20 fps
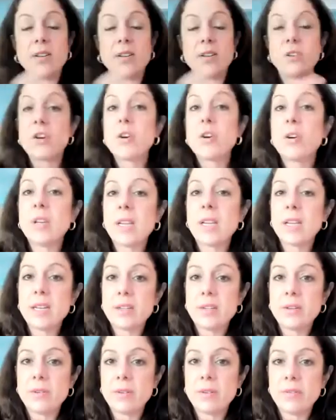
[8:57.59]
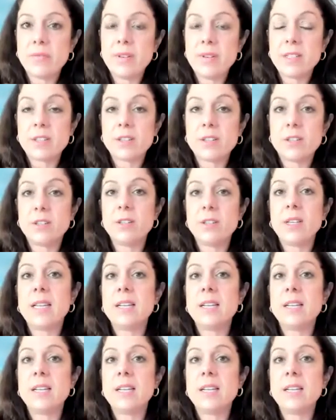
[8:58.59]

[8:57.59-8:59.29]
turning it into a physical